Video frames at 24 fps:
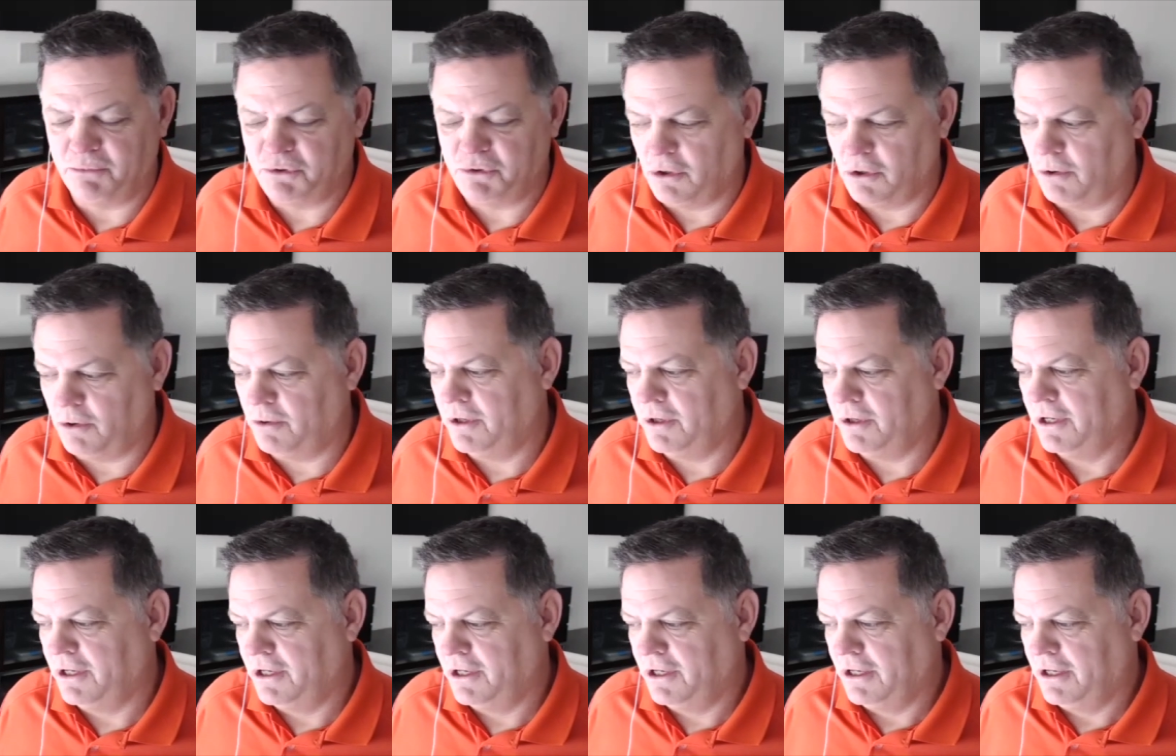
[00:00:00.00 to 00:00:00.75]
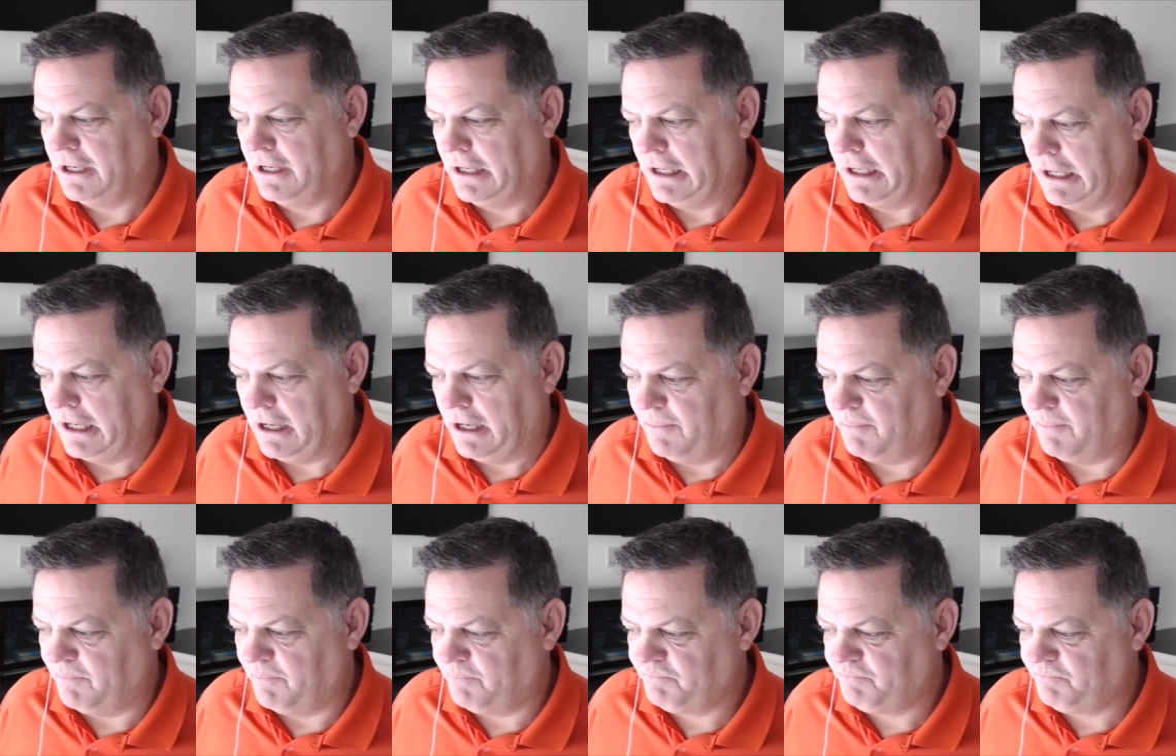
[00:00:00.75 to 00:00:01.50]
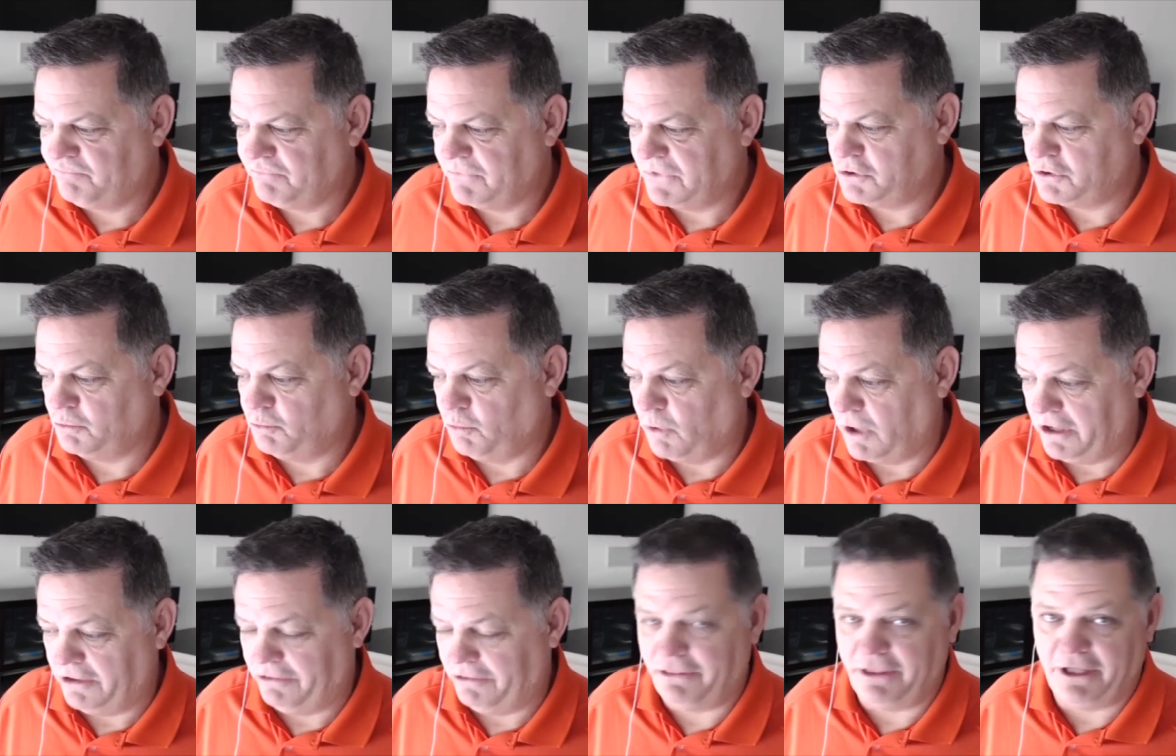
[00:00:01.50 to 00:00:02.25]
So um, this is
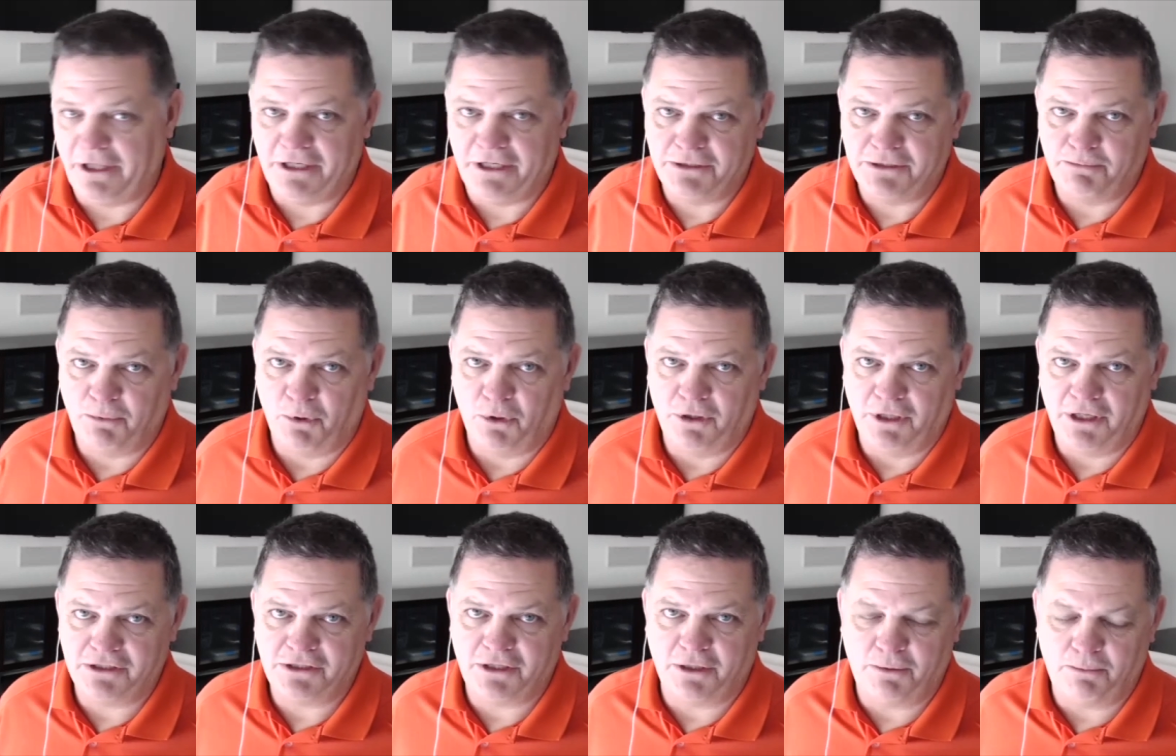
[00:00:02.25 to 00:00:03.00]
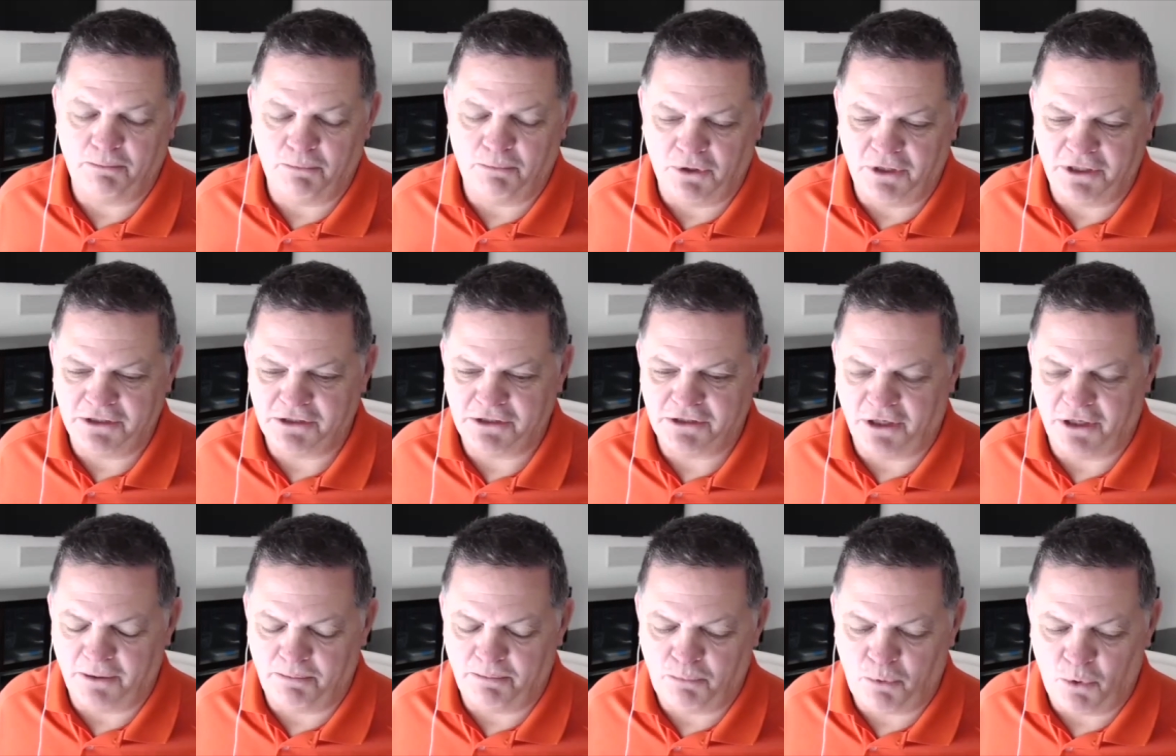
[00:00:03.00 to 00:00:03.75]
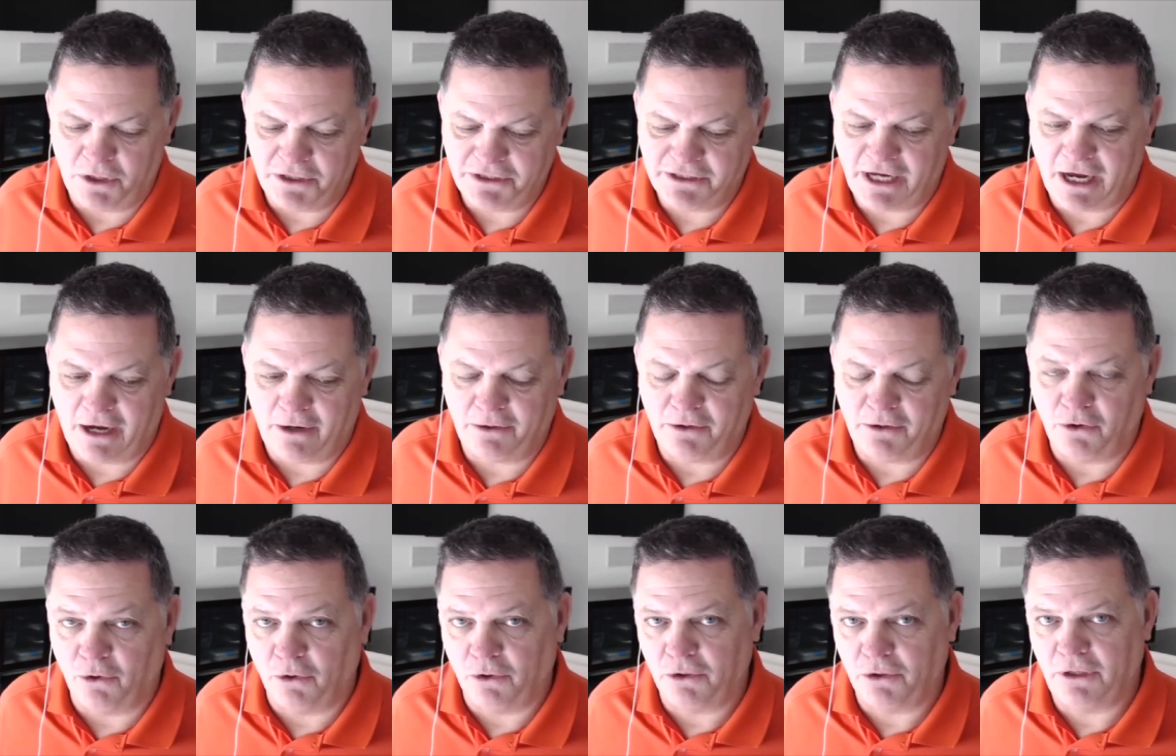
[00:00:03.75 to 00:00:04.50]
one of the things Melissa Melissa points out
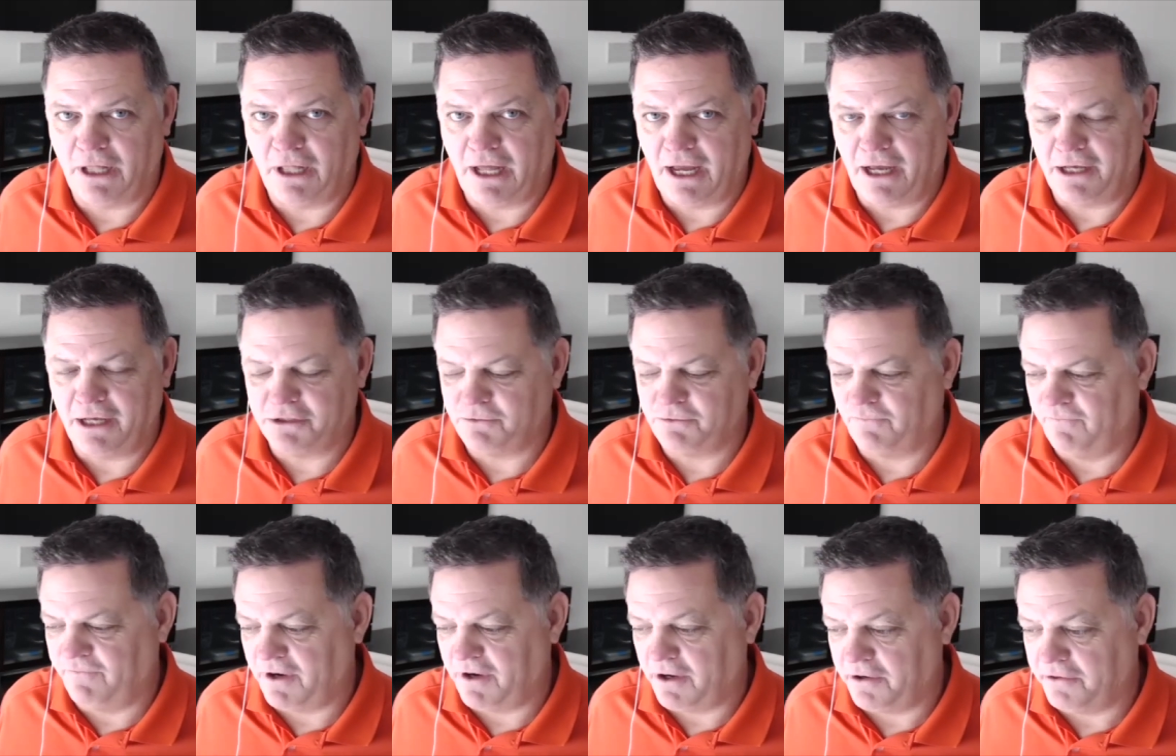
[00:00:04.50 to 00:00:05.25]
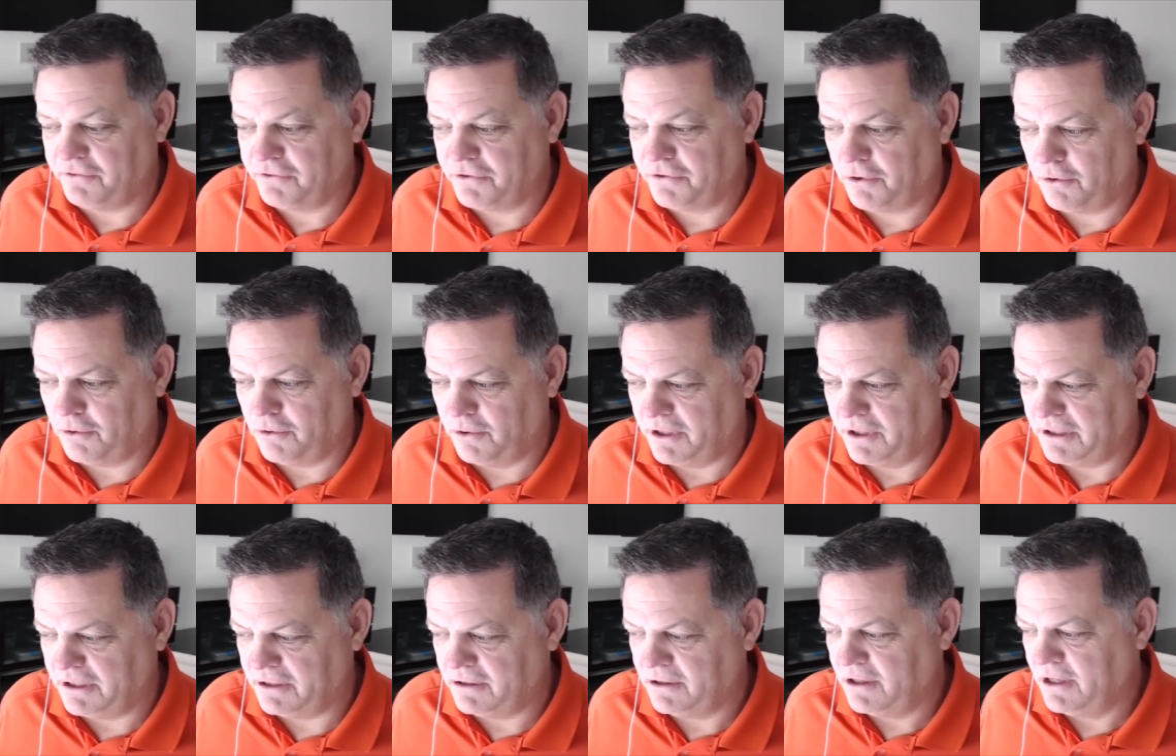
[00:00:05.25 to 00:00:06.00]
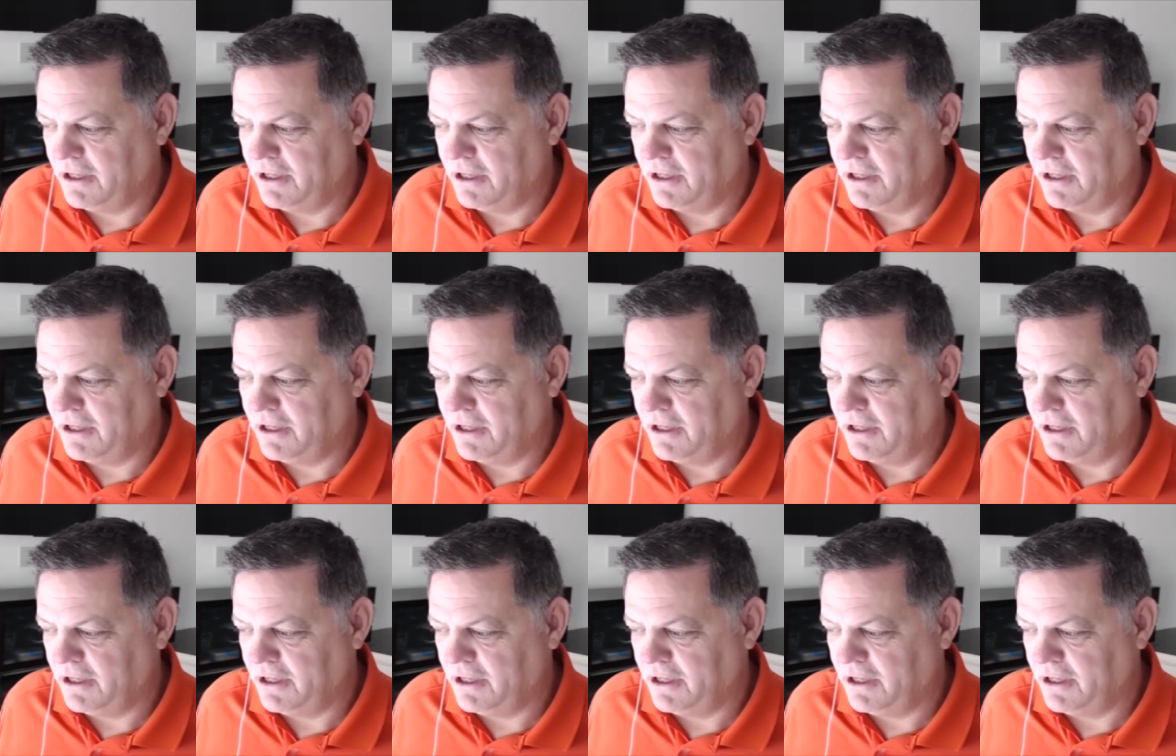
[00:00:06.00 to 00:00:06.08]
in her class very thoroughly